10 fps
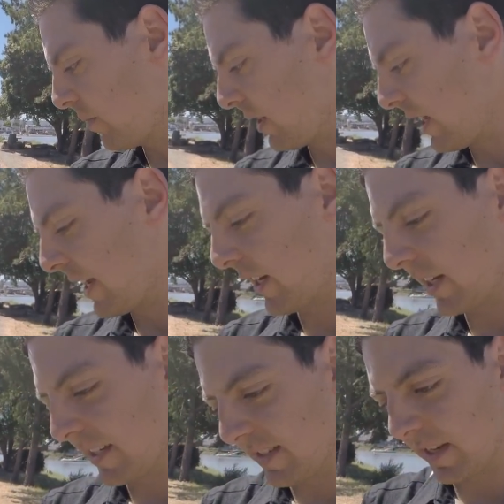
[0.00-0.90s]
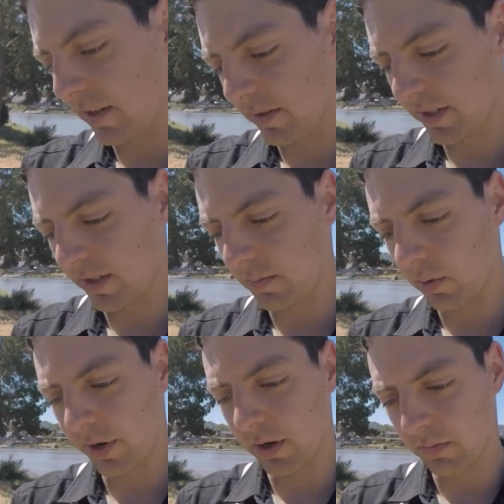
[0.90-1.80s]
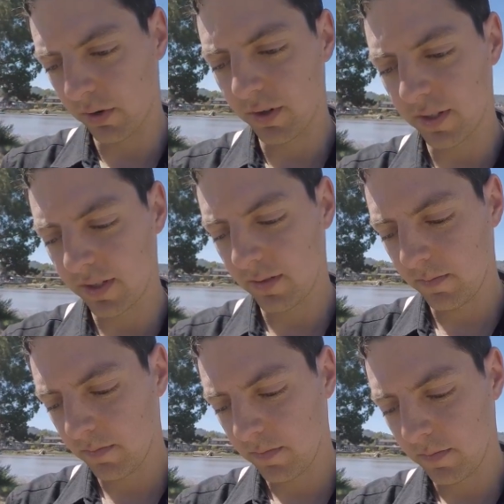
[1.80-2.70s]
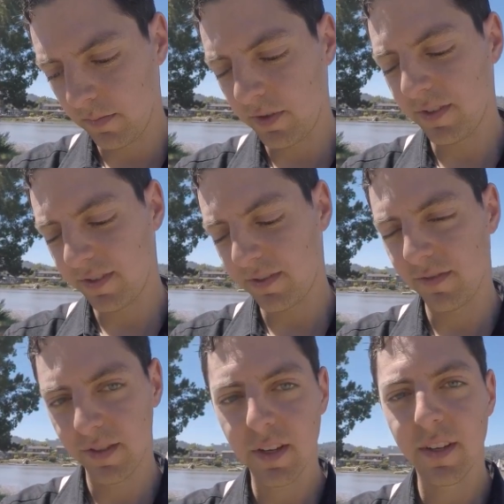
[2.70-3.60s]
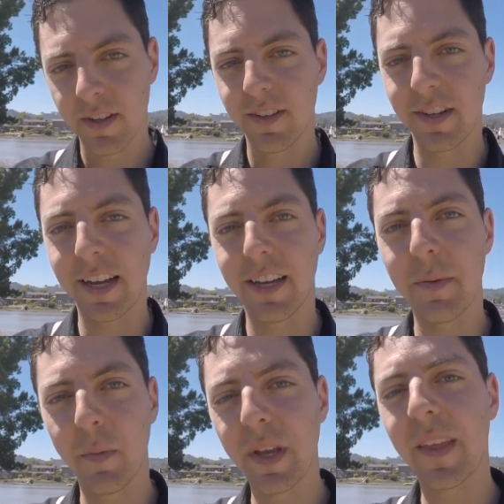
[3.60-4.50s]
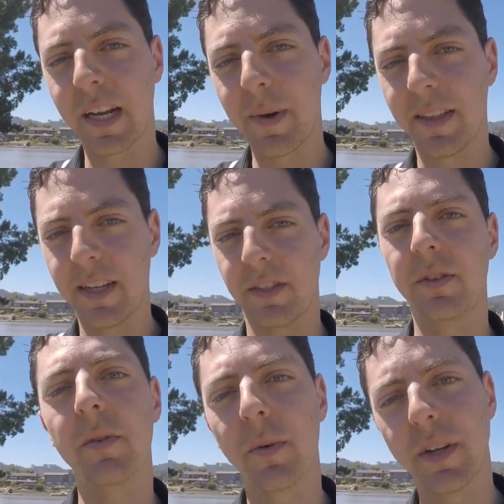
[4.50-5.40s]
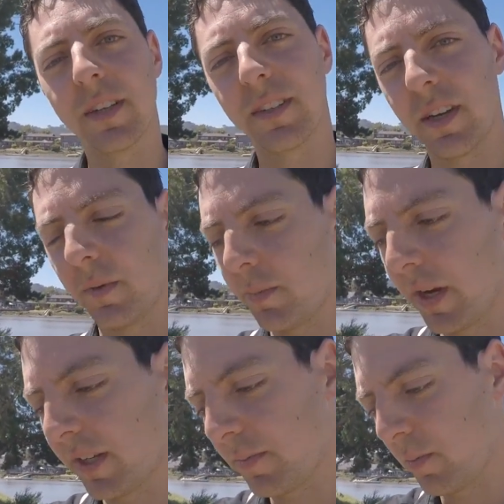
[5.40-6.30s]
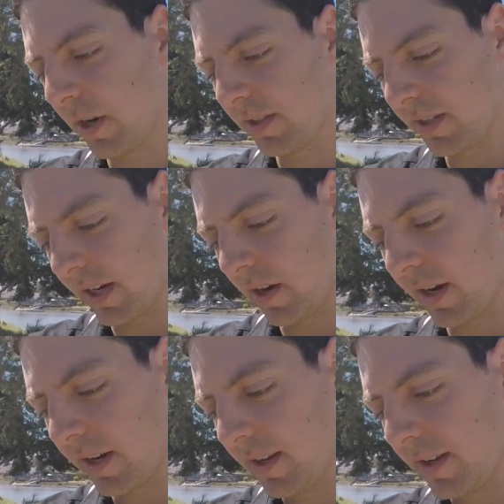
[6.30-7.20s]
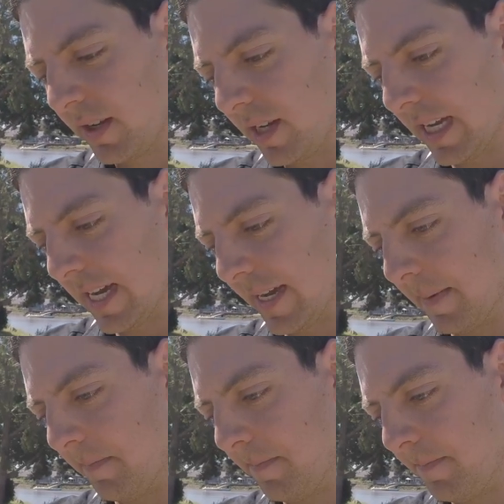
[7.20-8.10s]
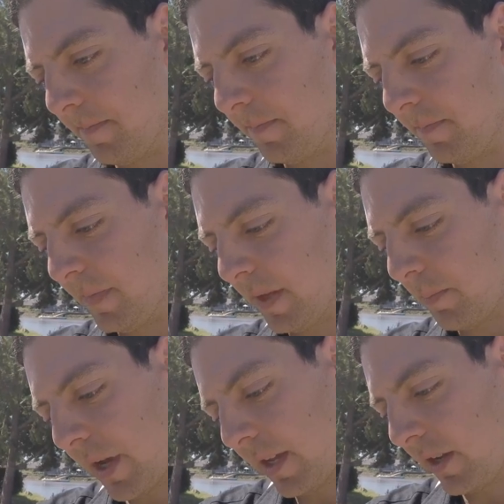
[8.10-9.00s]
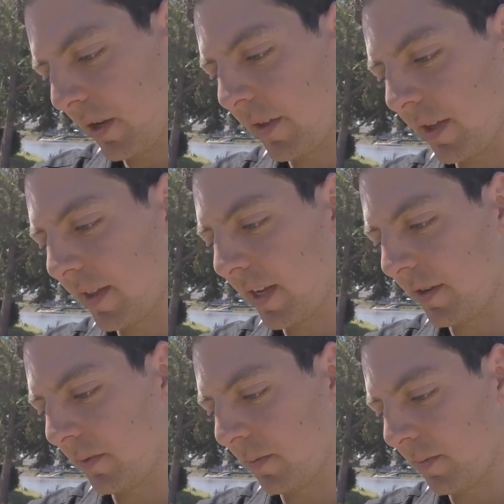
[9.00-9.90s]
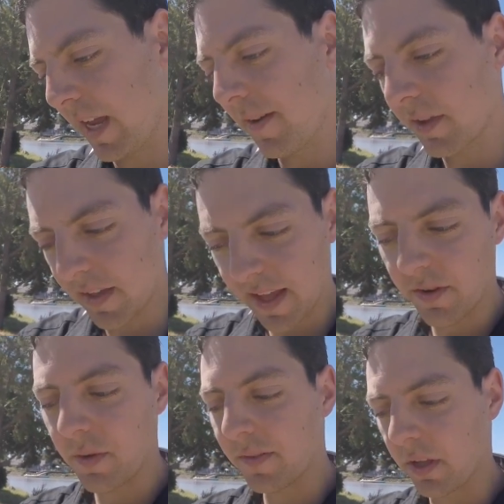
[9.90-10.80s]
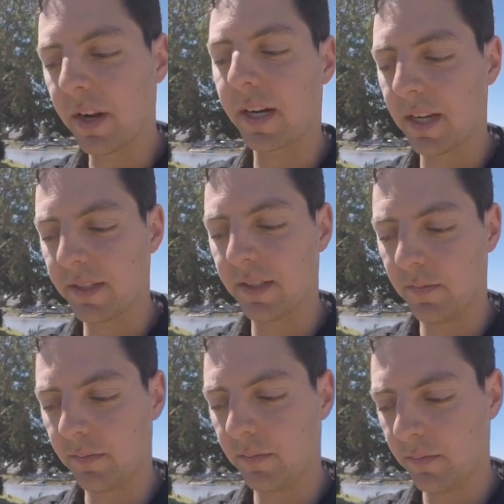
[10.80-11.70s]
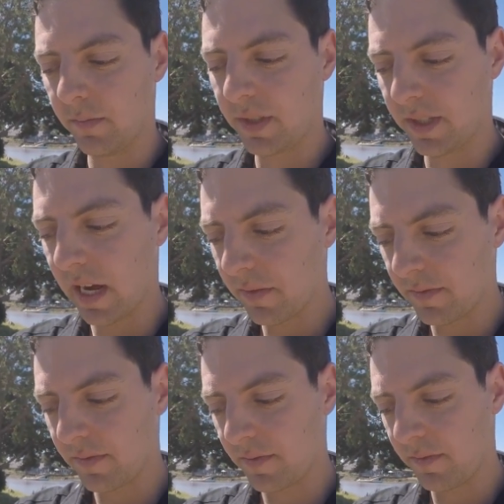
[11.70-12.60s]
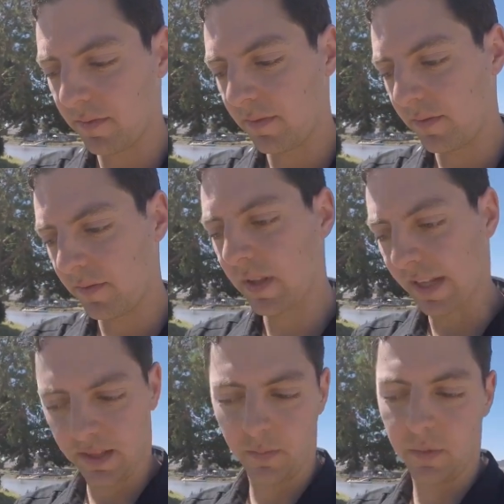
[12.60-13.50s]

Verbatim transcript: you're not, relying on Gazelle to support your motor system, mm-hmm. which is it's nice. I mean, we think about that too when we decide what bikes brands to carry. Um, but you know, they, they do they have a, and they do have a lot of custom stuff, like the